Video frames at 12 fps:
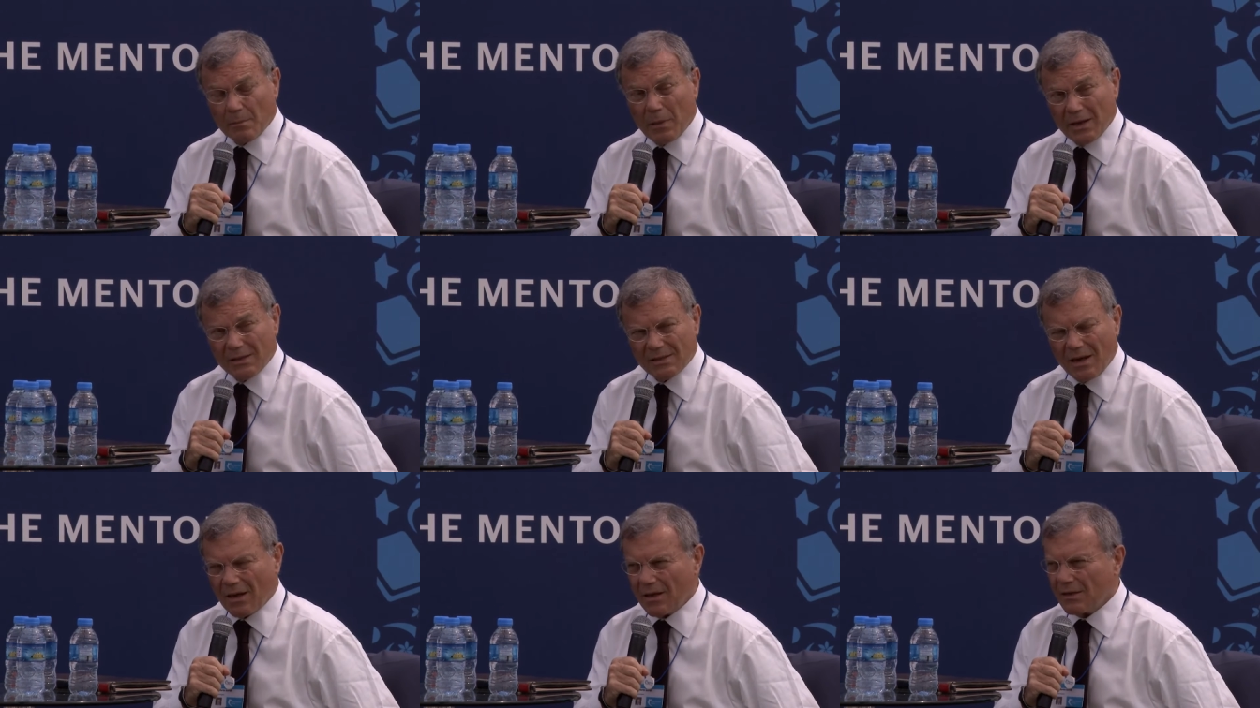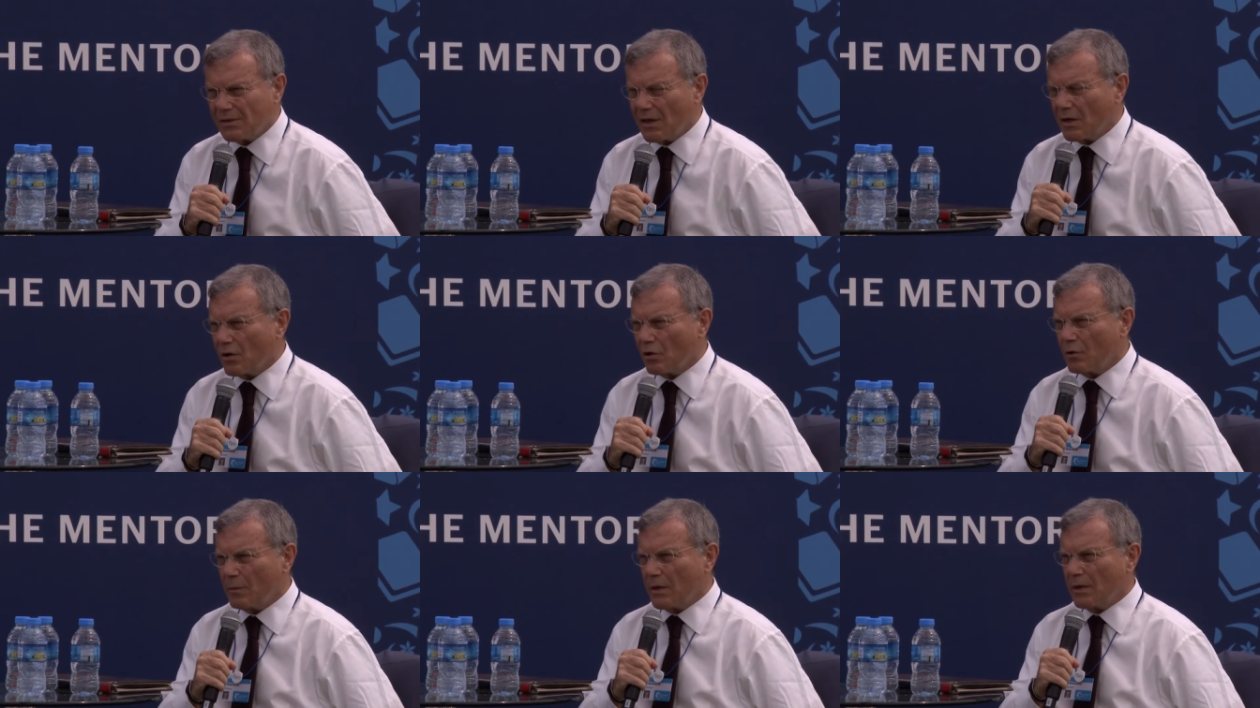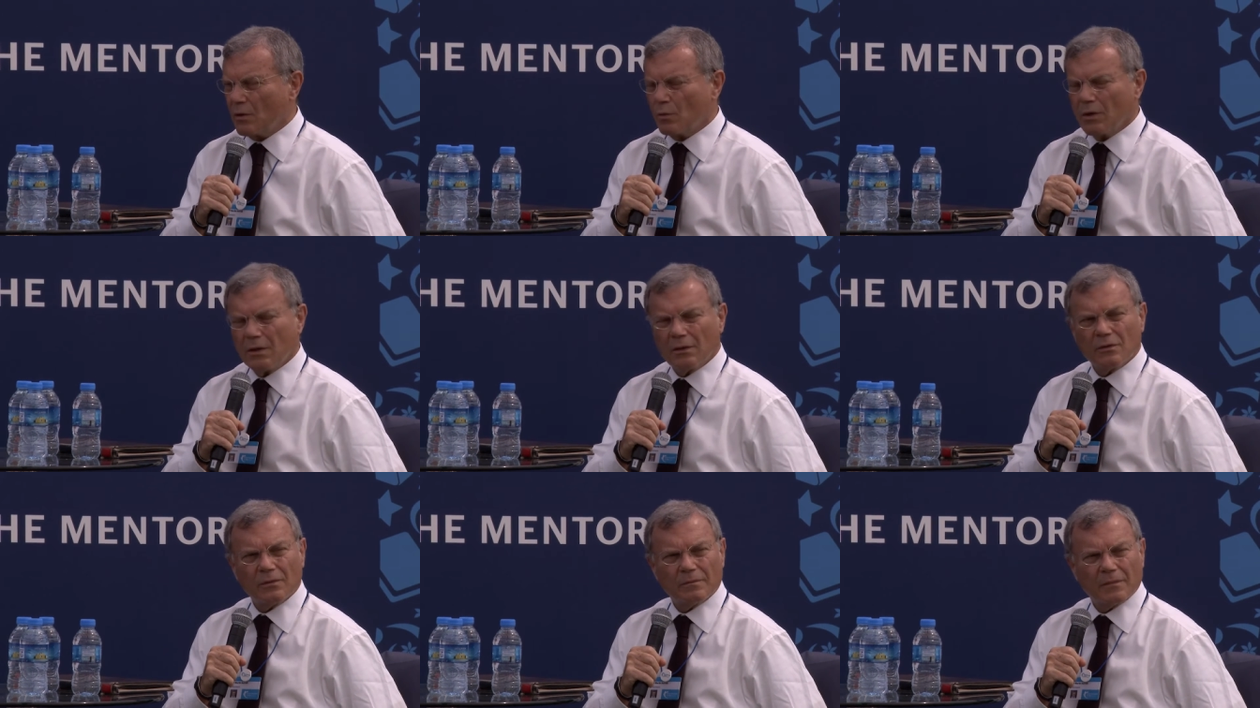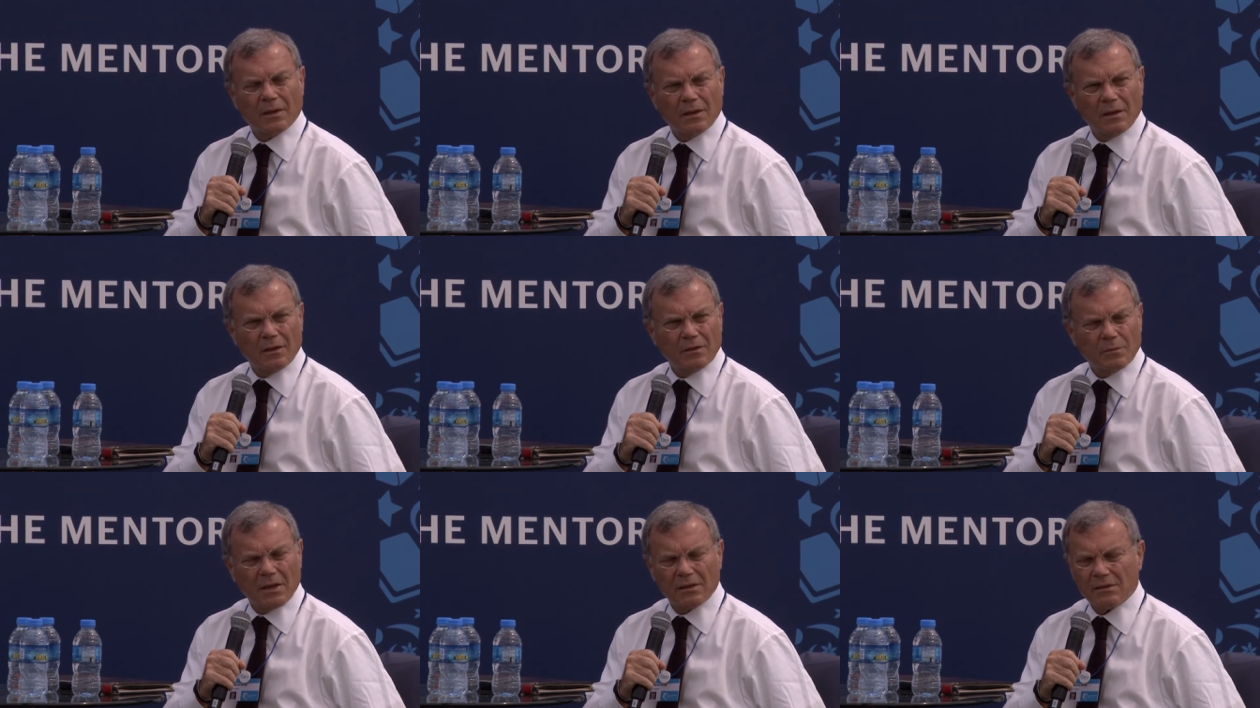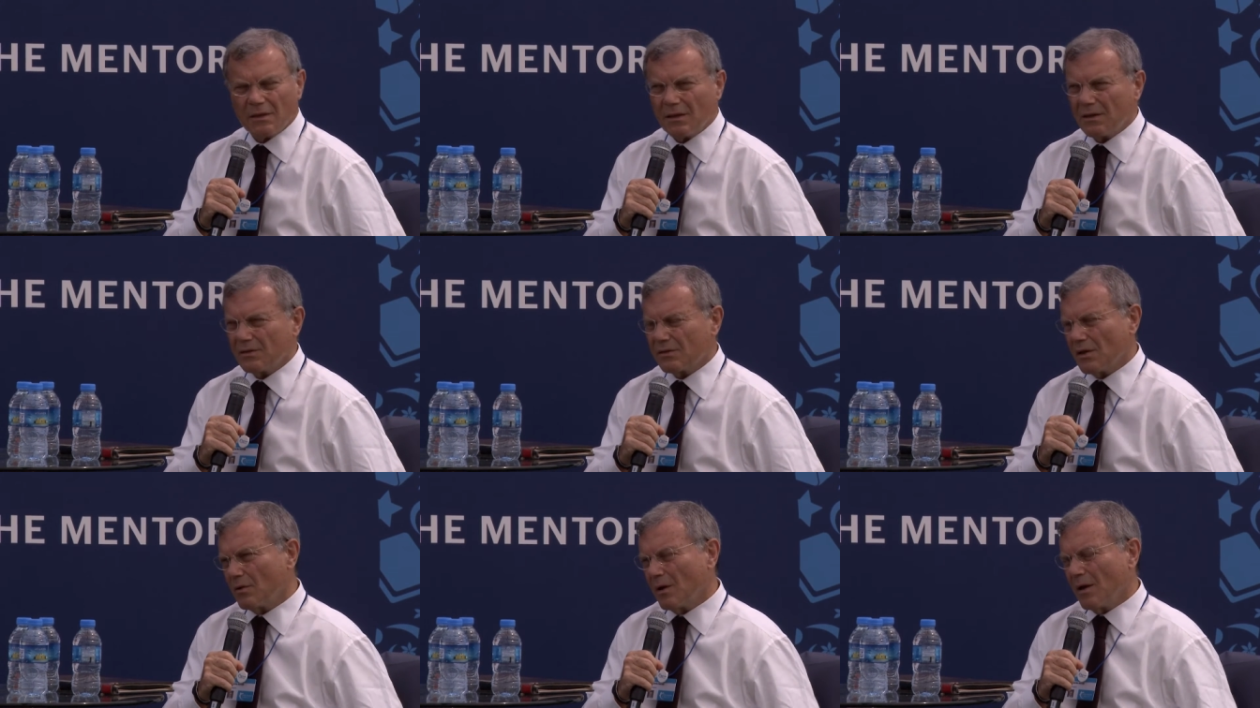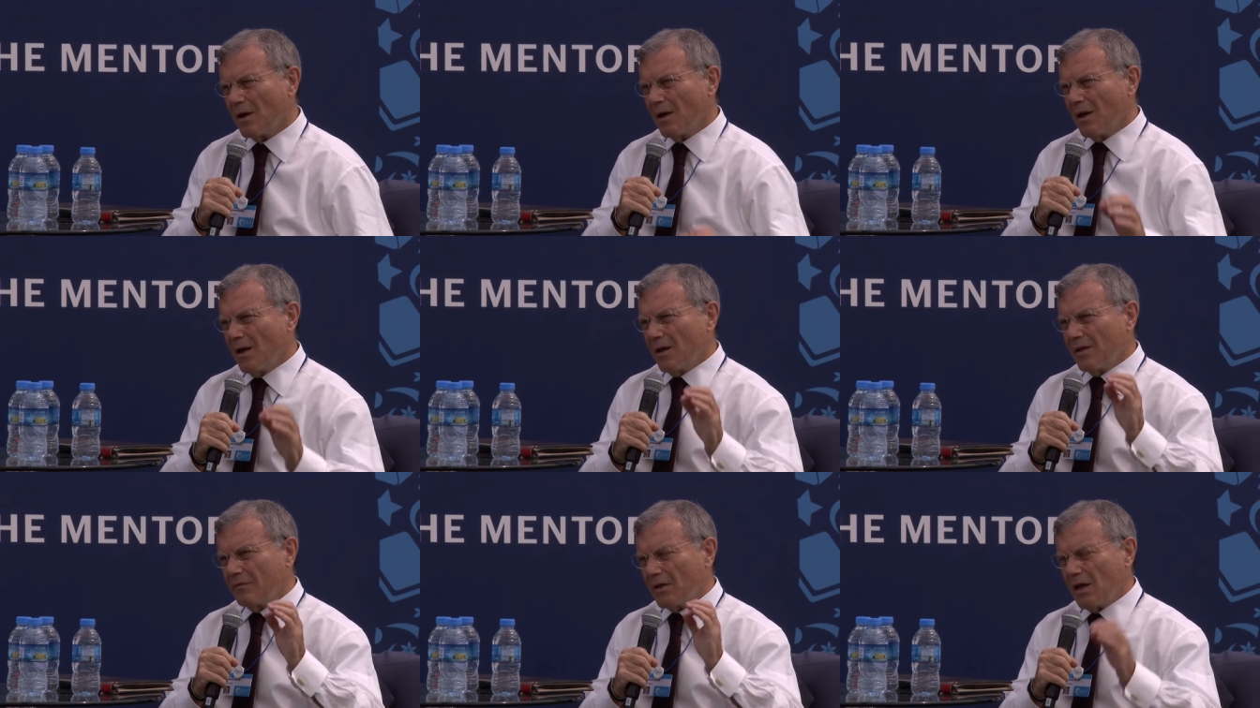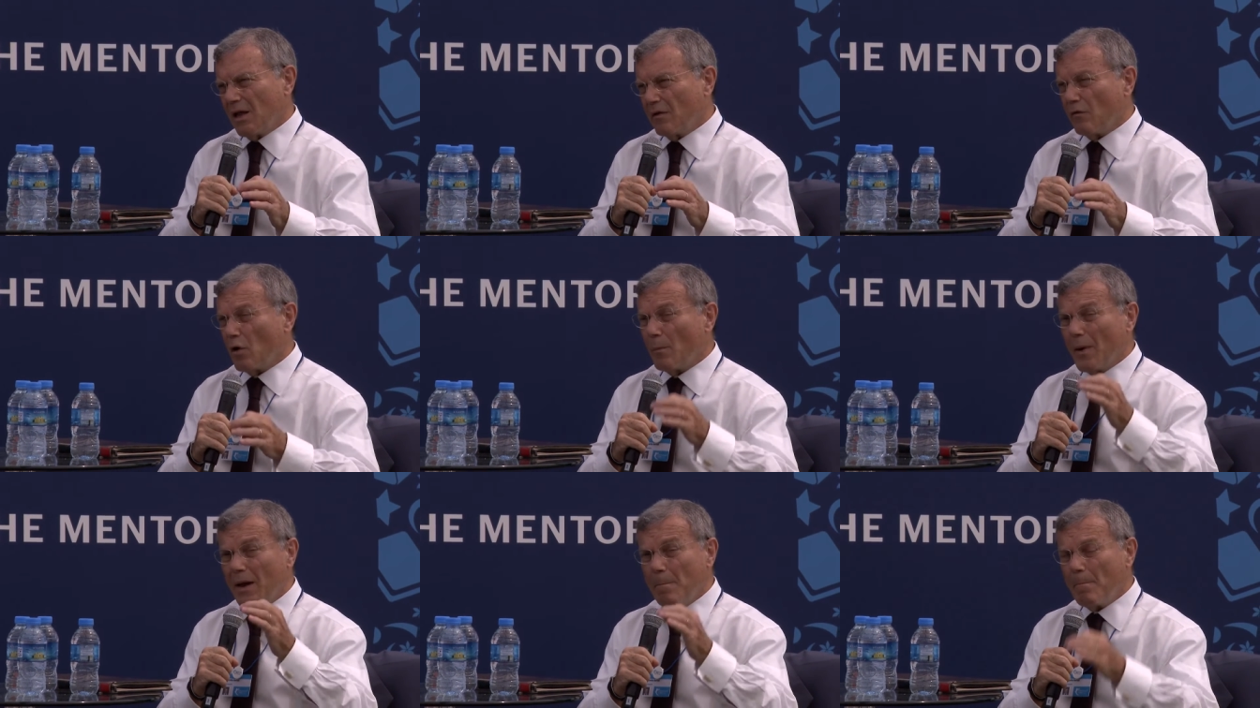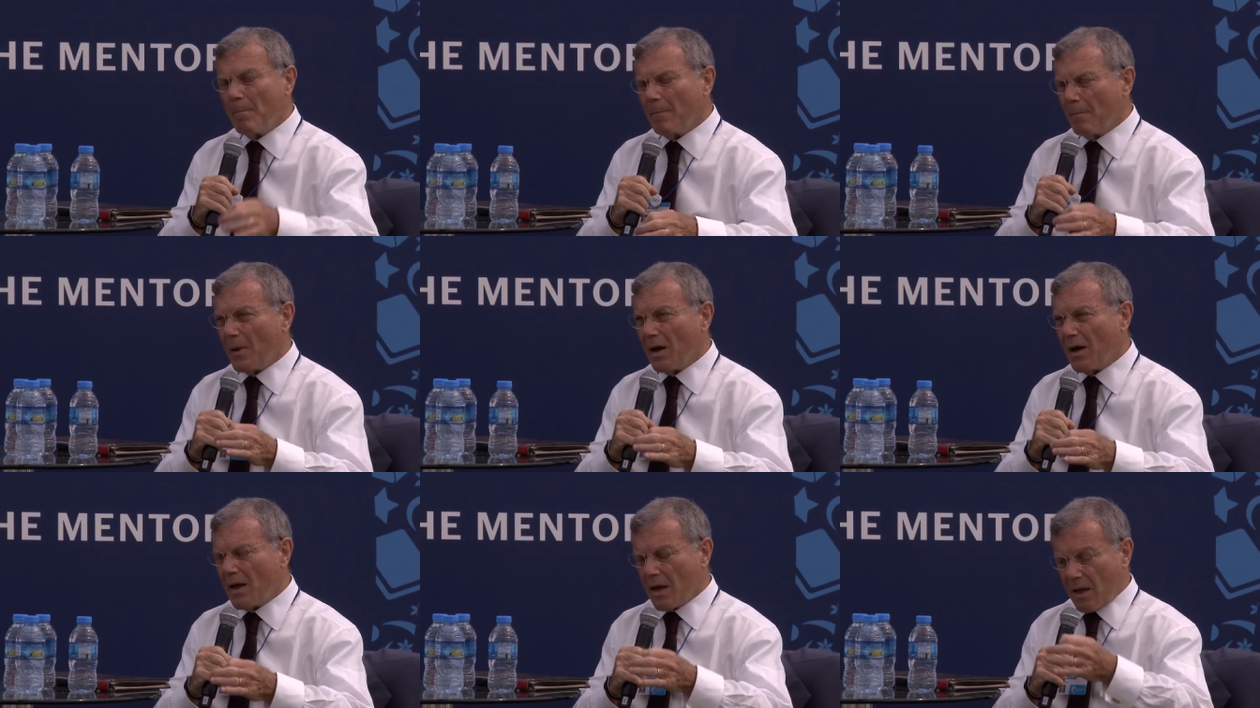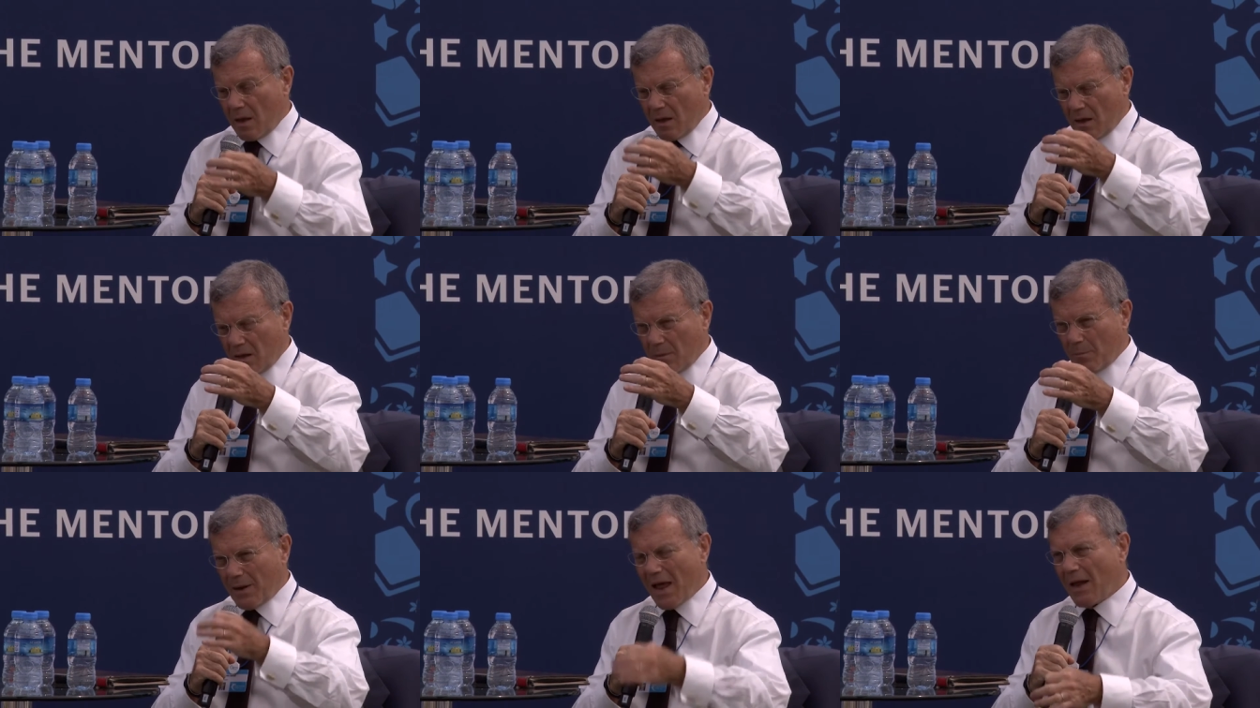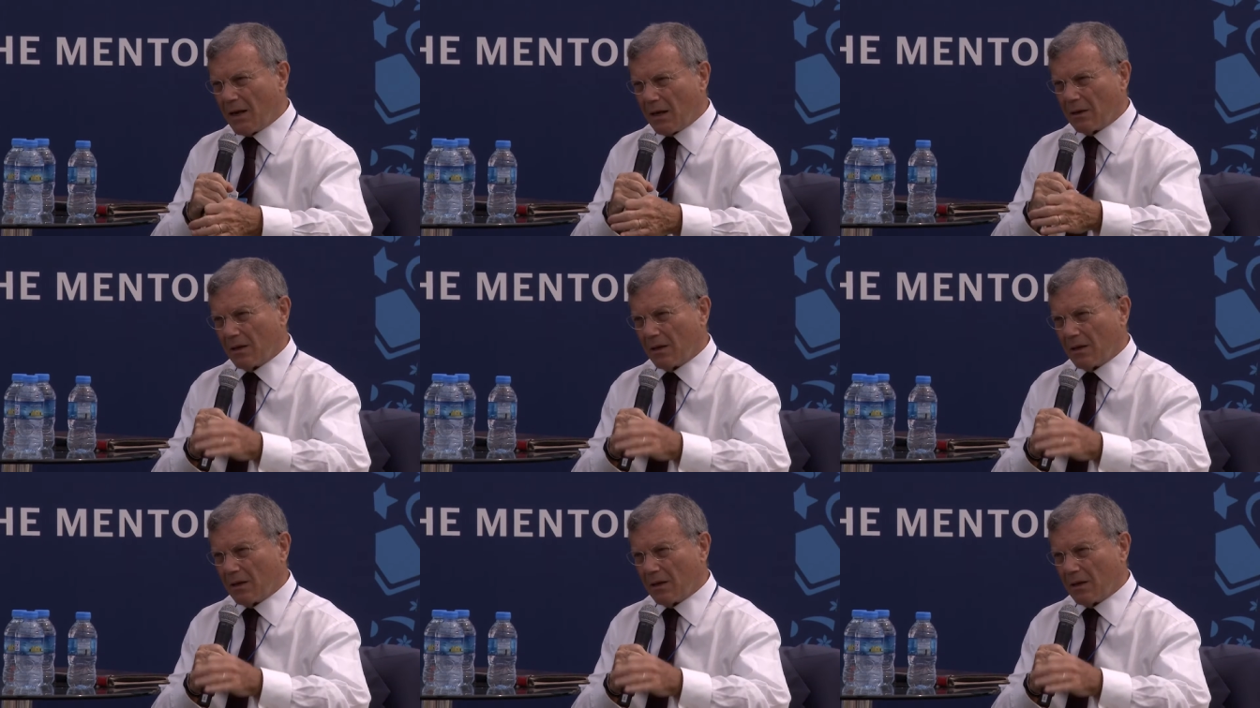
by size, economy in the world, by size. So they've done a hell of a lot by planning.